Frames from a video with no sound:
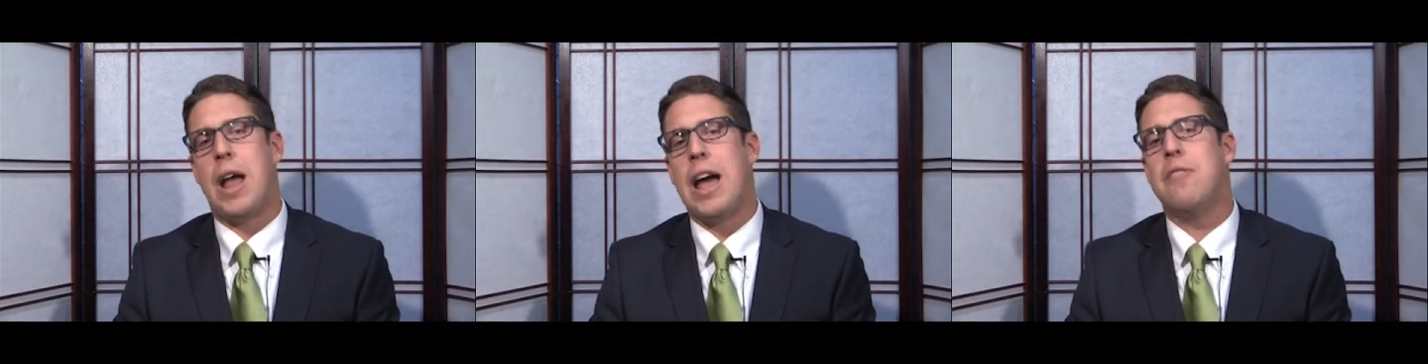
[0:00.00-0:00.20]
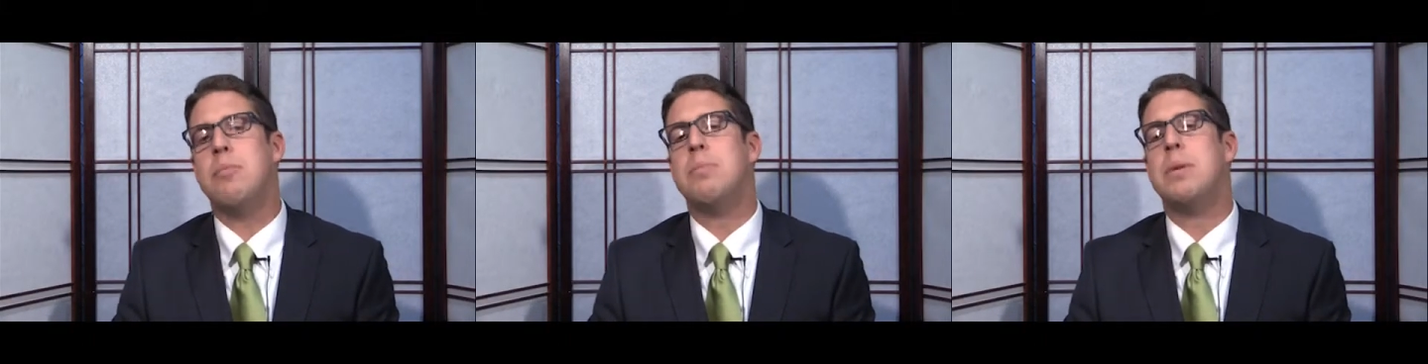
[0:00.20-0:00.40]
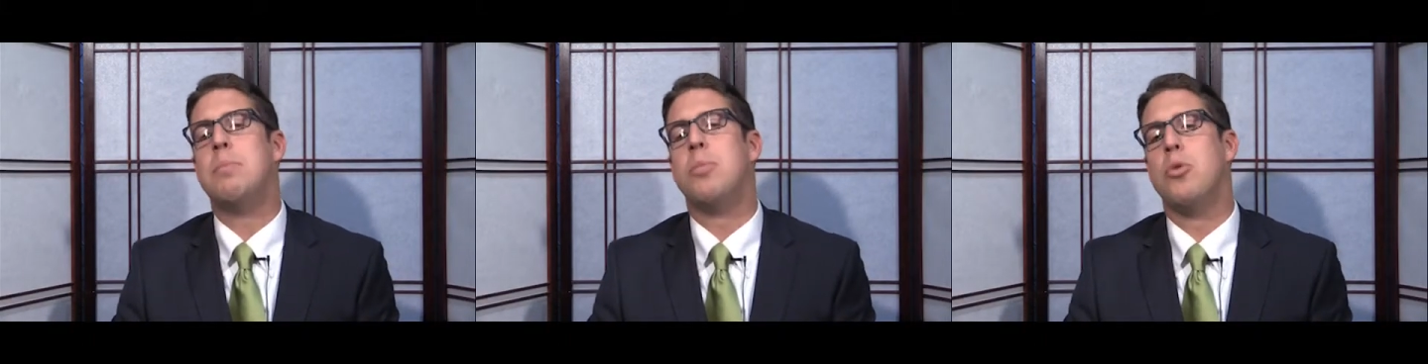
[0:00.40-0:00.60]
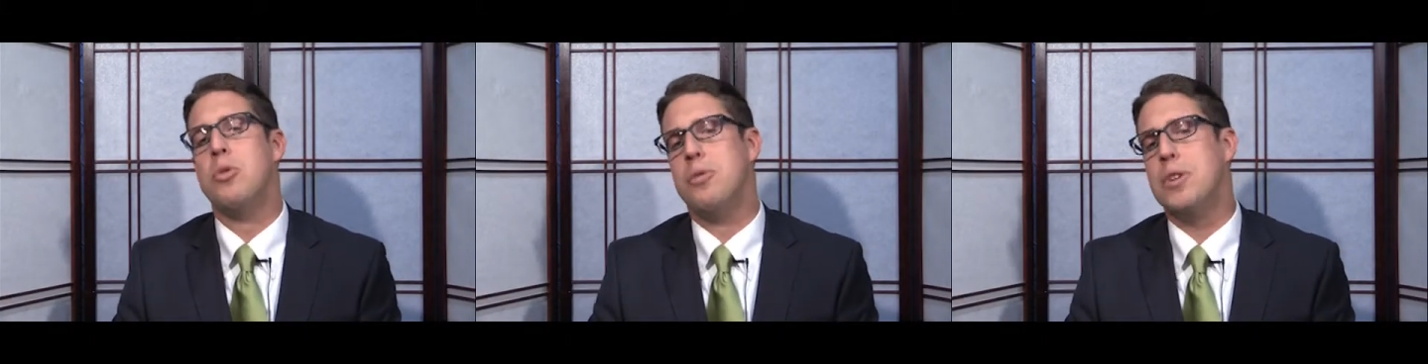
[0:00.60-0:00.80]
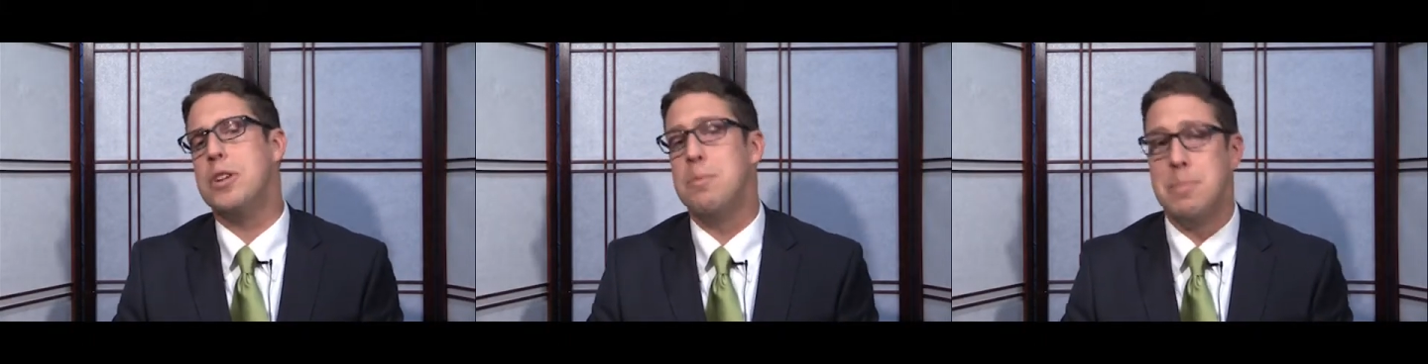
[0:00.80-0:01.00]
haven't been
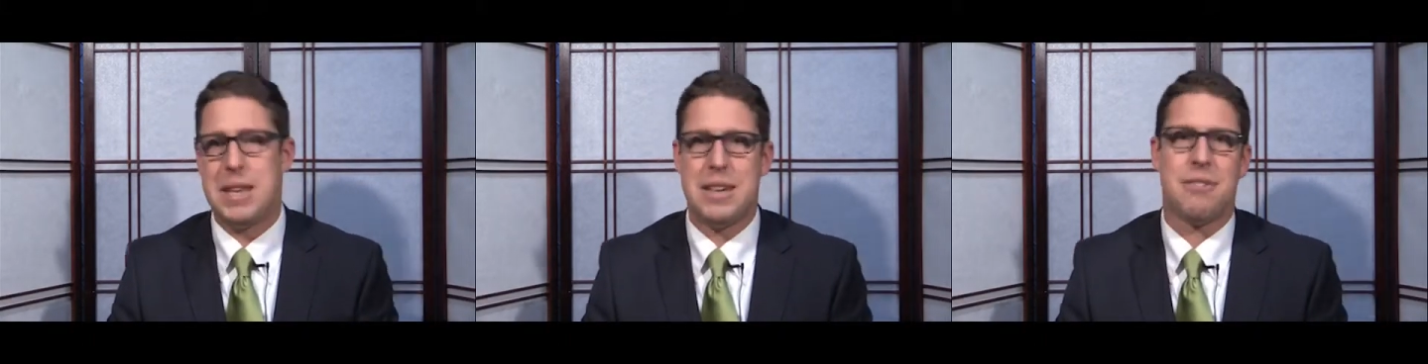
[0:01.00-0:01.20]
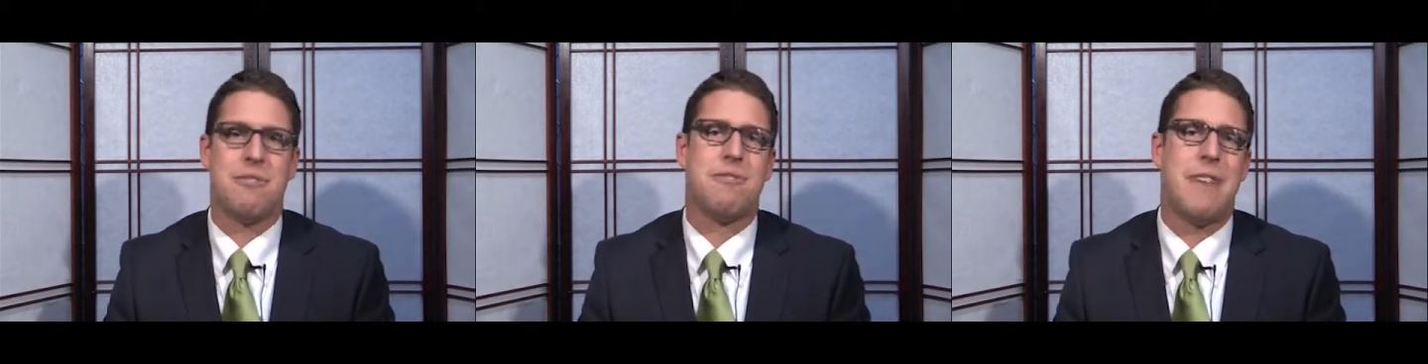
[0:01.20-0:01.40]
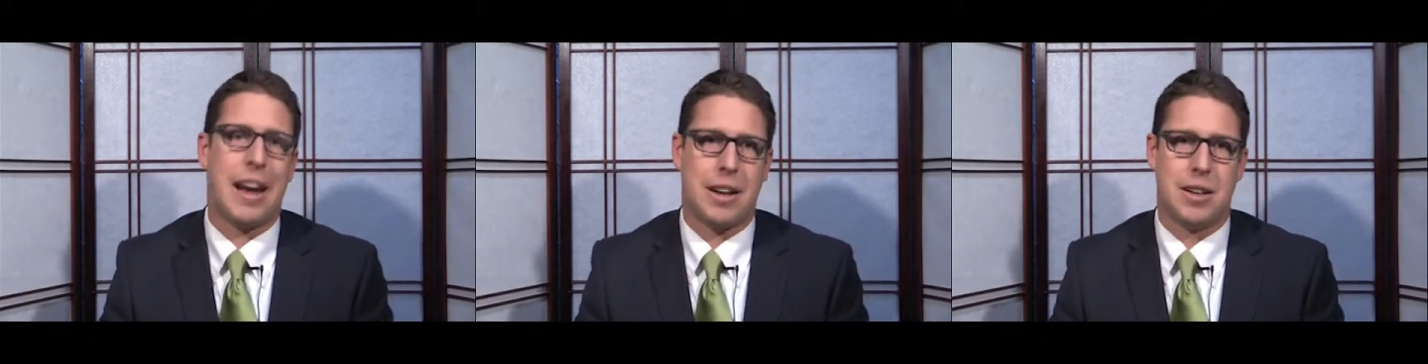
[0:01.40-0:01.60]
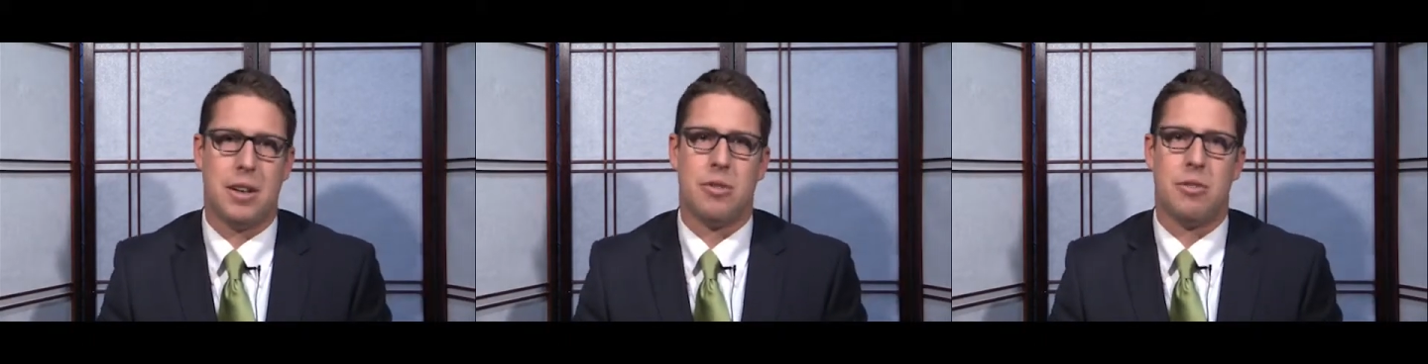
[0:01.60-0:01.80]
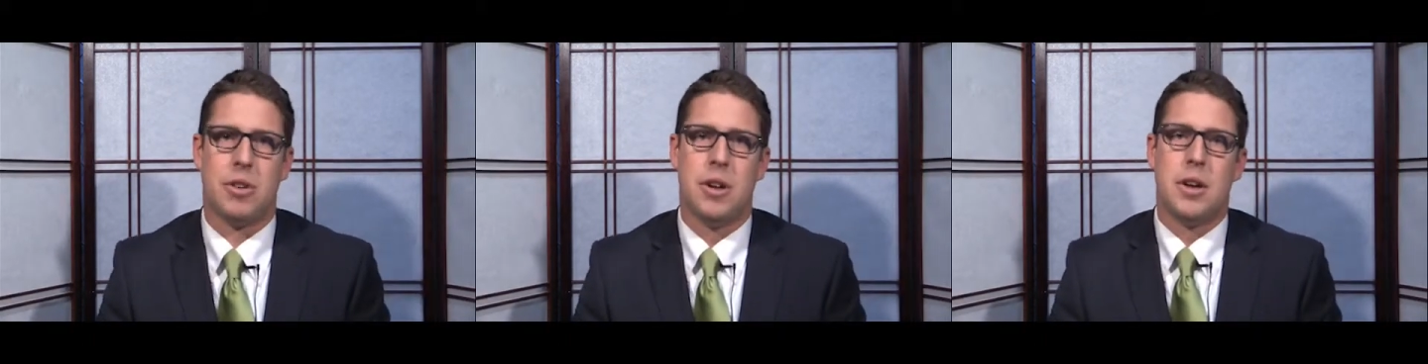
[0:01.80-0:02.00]
proven to be
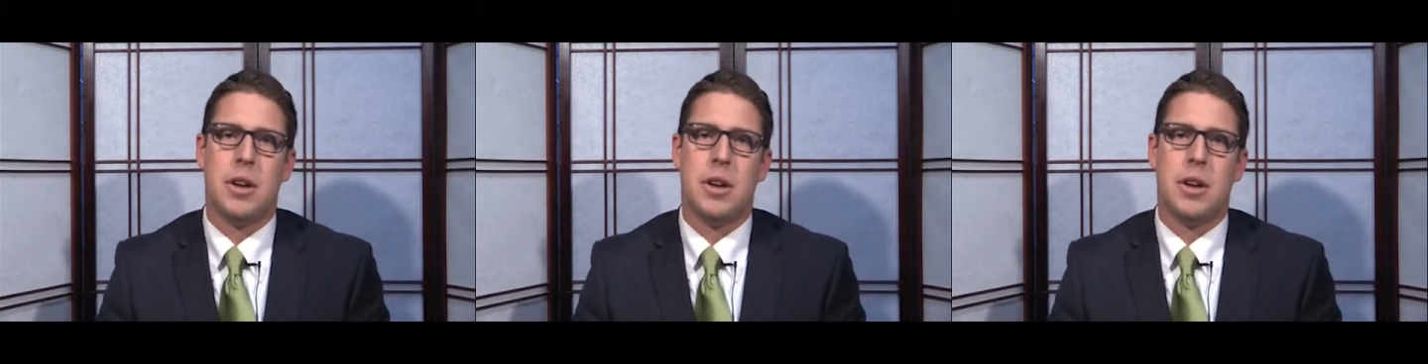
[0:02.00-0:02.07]
effective.